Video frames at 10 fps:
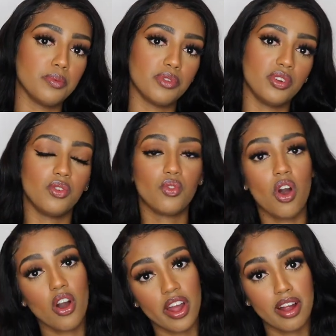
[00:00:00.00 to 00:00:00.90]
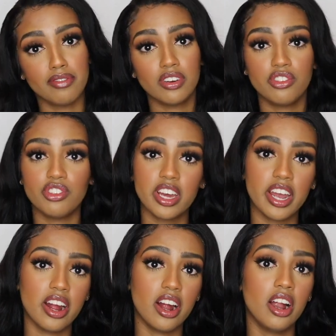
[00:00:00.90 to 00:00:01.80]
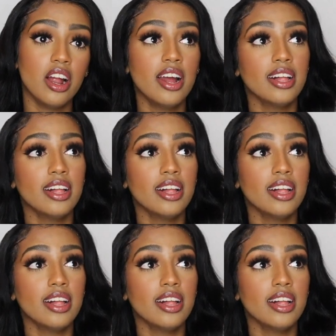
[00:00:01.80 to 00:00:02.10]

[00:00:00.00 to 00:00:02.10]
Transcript: between raw hair, virgin hair,